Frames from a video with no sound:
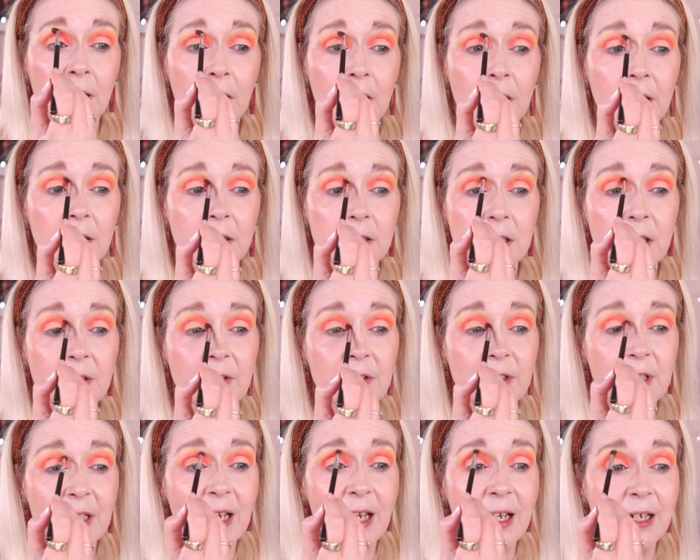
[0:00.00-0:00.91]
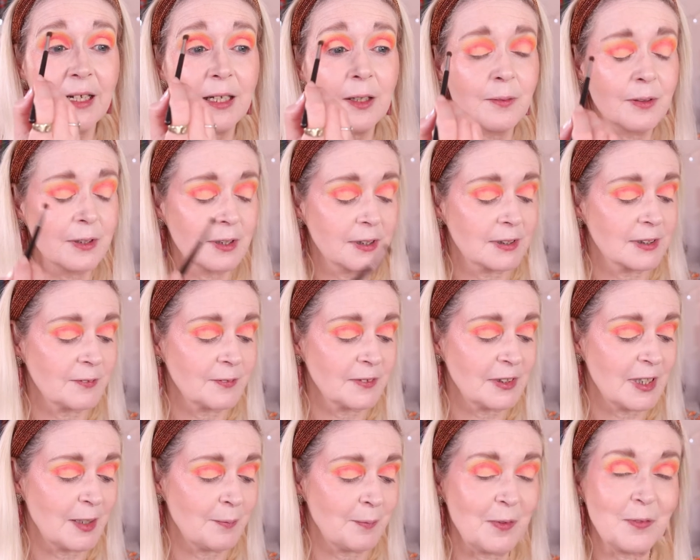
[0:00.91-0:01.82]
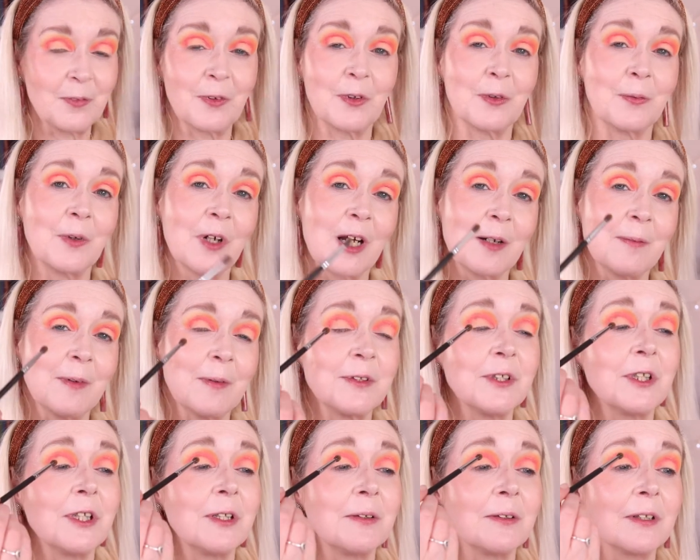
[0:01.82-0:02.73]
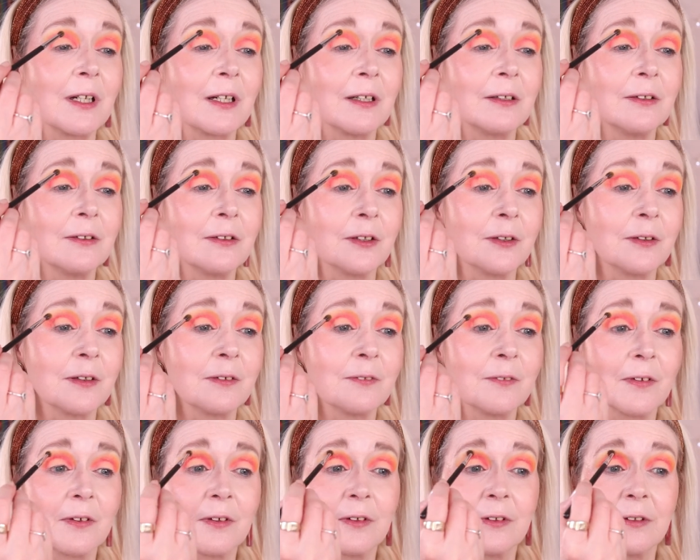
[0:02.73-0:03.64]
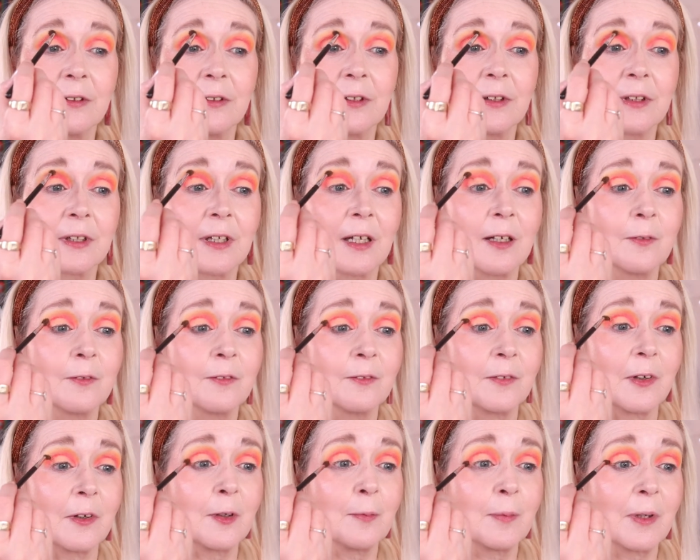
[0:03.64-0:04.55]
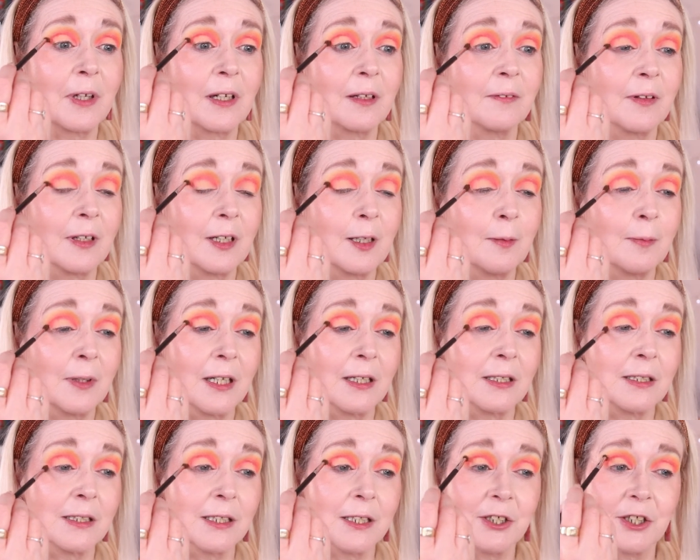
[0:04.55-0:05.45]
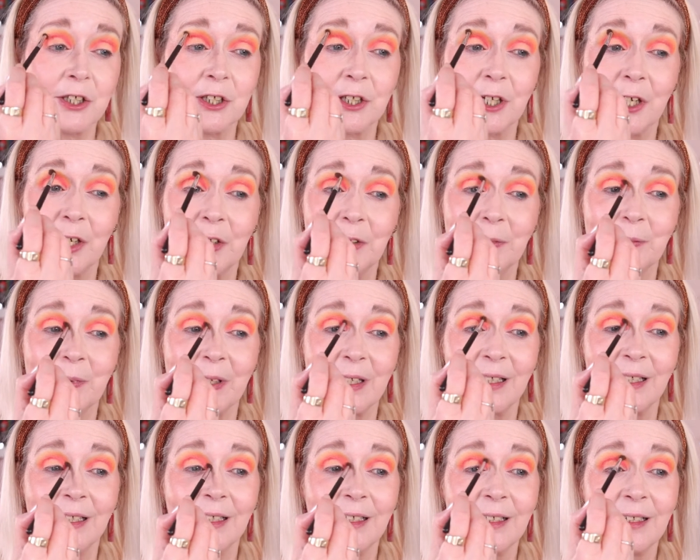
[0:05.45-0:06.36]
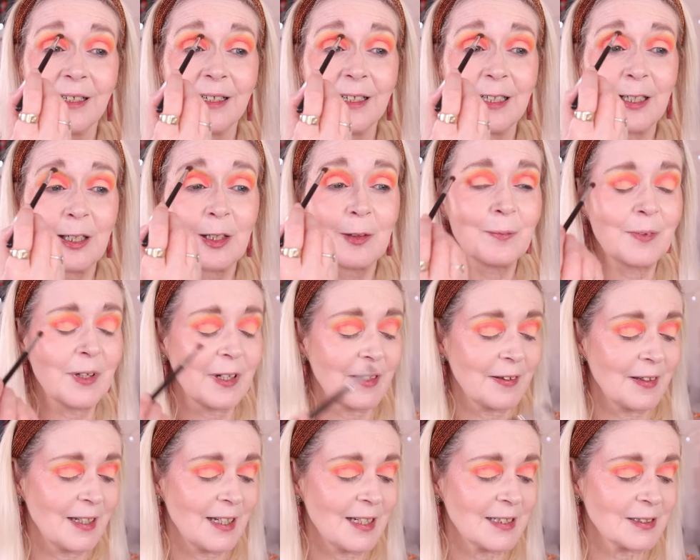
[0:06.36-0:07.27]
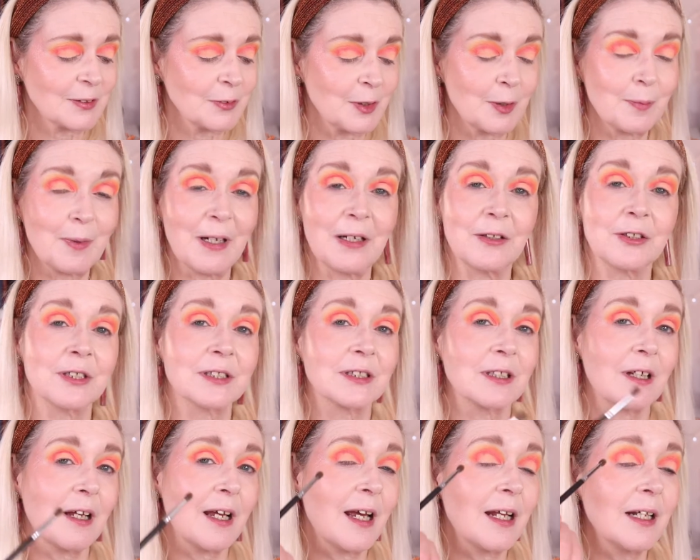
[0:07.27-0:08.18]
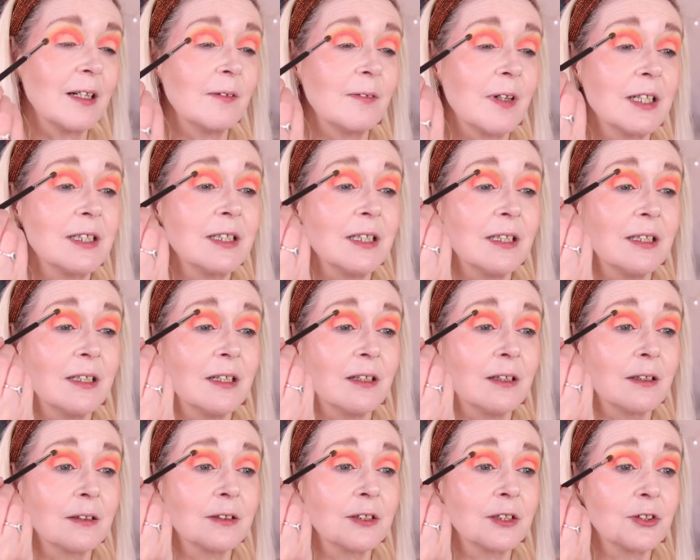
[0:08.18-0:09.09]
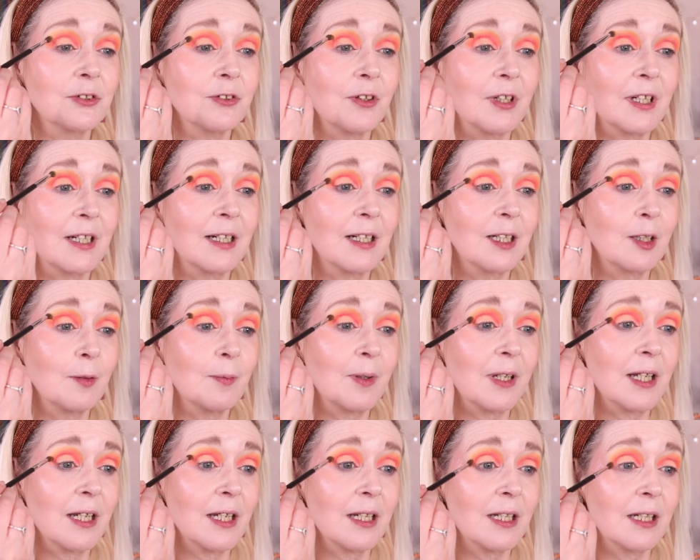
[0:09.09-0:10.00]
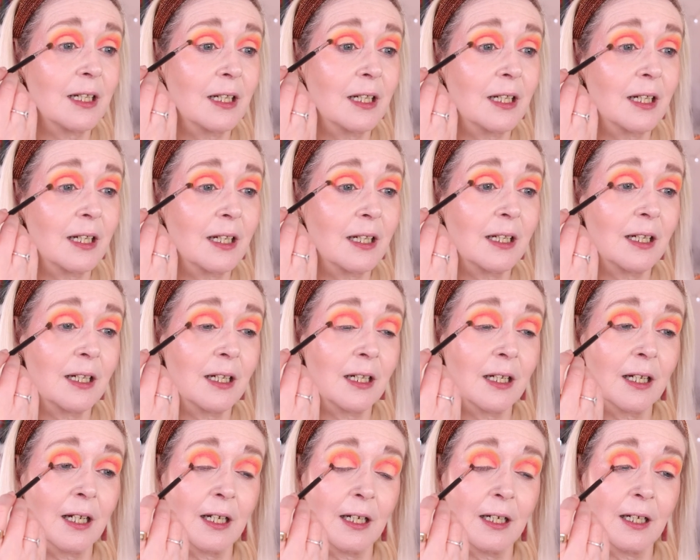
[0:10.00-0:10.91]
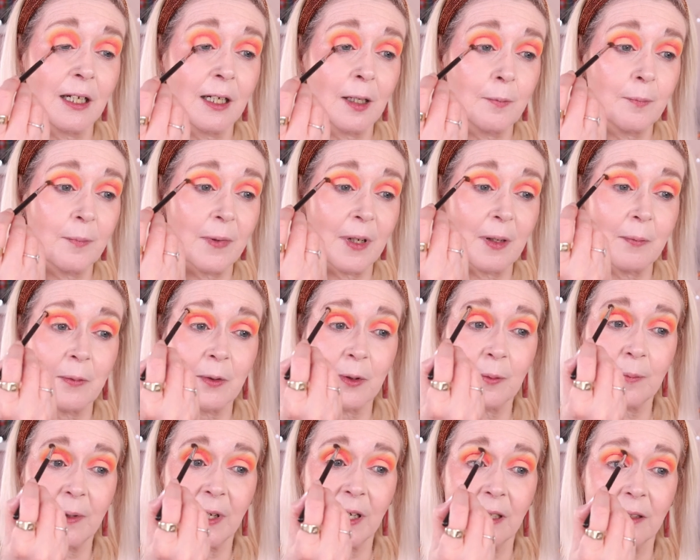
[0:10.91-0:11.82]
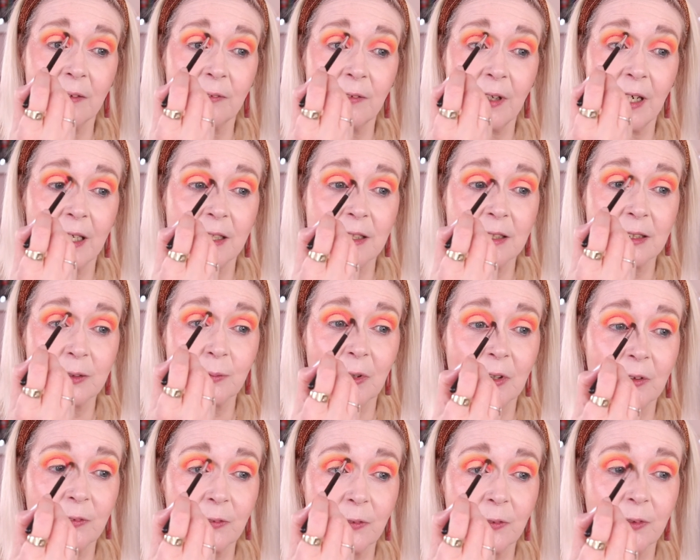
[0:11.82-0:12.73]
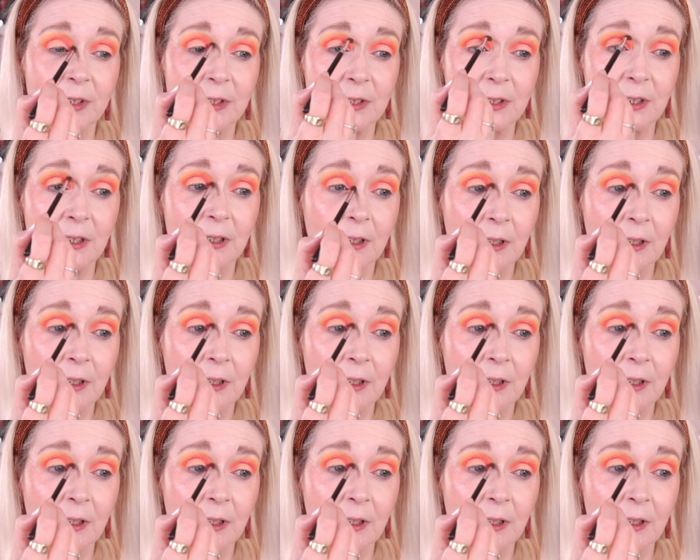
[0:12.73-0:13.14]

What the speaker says: And I don't think anyone, as I've said before, will come up to you and go, oh, you haven't got that very perfectly blended, you know, but I think it's all about just like elevating the artistry a little bit, getting it a bit more perfect. It's what I've always